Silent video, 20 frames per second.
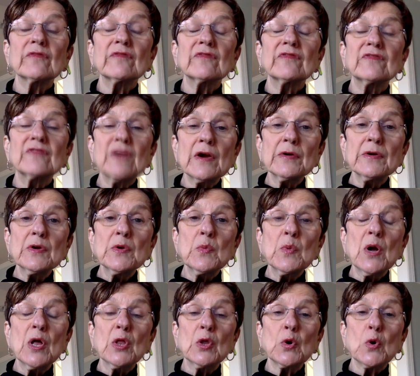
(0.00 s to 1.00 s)
very
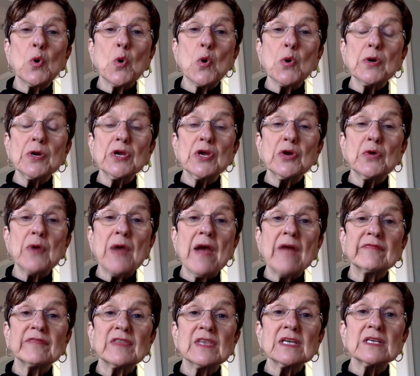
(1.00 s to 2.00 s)
well
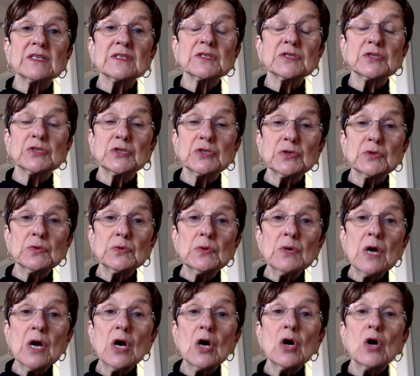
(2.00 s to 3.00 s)
choreographed things to do,
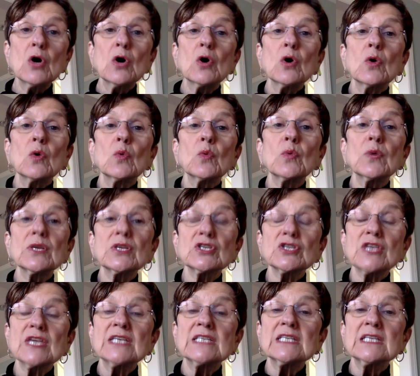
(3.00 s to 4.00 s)
which
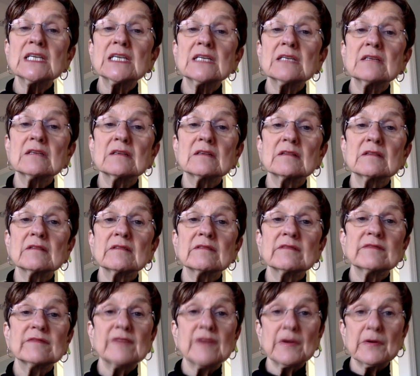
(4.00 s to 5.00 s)
they did
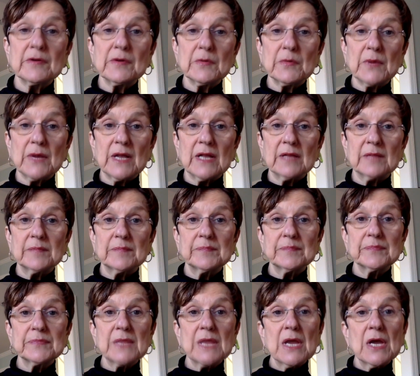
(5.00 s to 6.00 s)
very well.
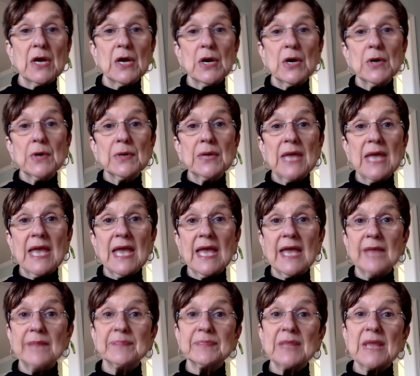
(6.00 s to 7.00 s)

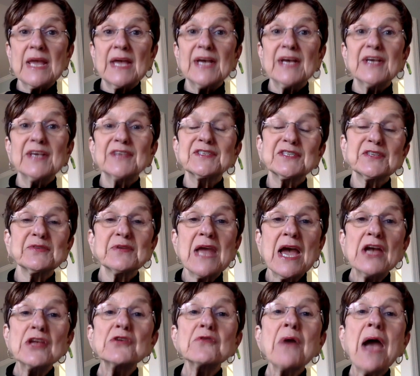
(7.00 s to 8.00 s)
Okay, so now
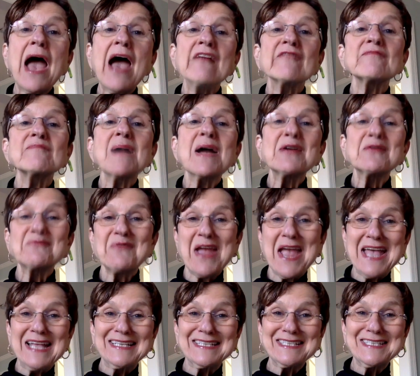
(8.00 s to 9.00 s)
you have my
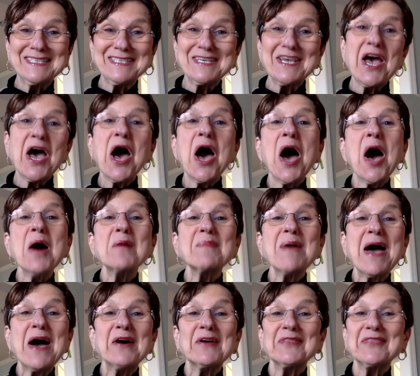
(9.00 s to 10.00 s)
rants
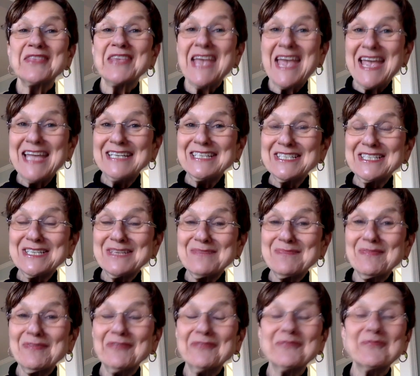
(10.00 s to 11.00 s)
about the HD
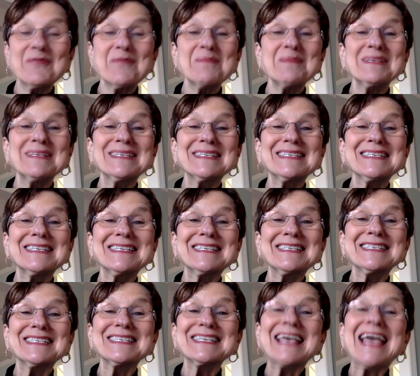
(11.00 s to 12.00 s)

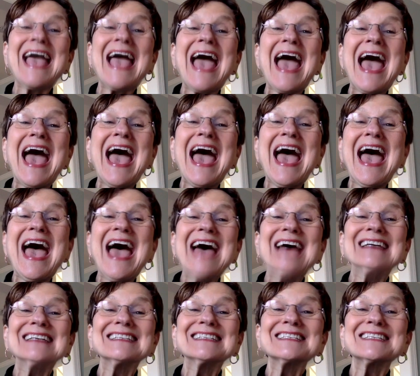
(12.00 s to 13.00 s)
performances
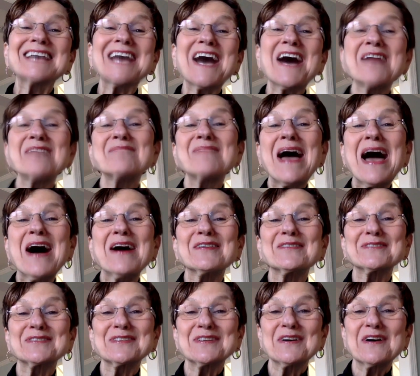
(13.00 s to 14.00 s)
and
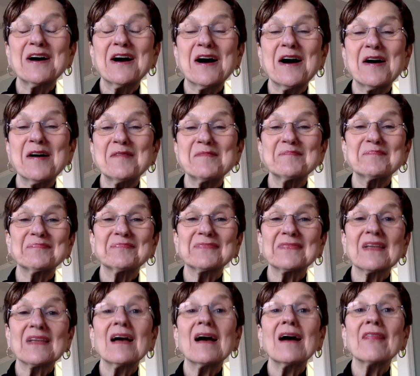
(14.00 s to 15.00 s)
about the
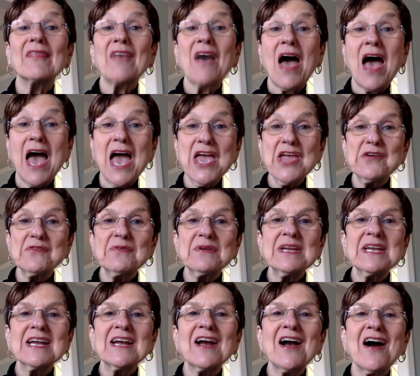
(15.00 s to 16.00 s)

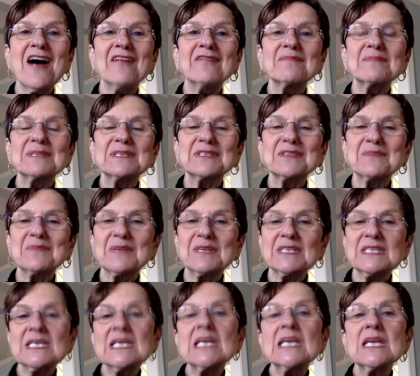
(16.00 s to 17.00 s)
hiring of Mr.
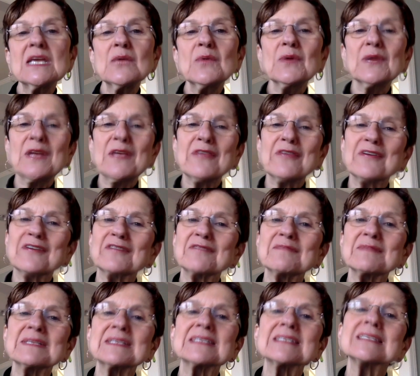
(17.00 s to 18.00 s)
Bertie, what I thought of
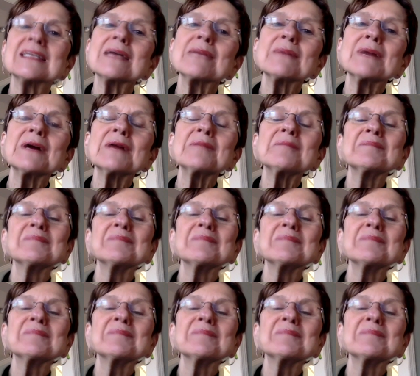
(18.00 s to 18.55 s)
Miss Stemma.